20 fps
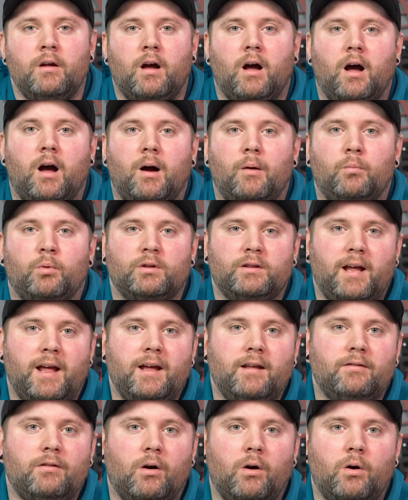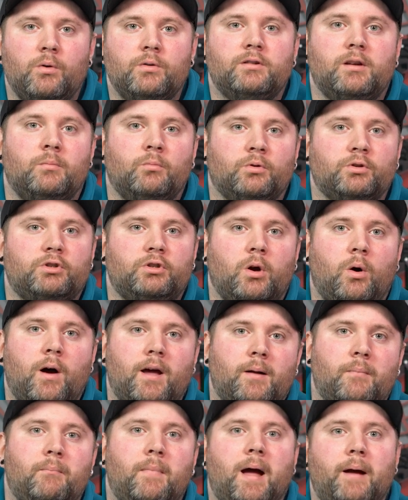Um, we'll take those and we'll show
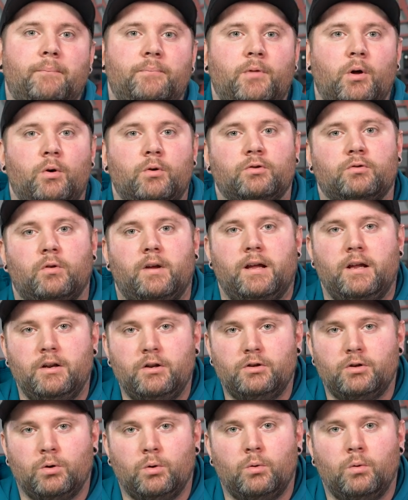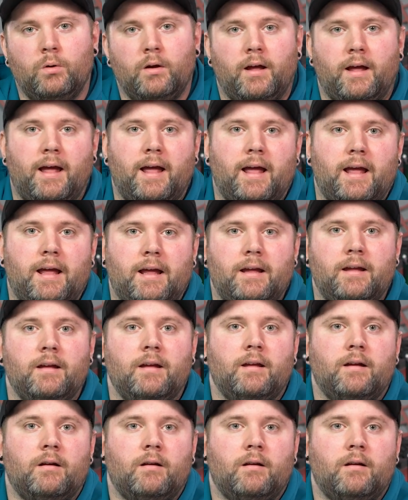how to map those into a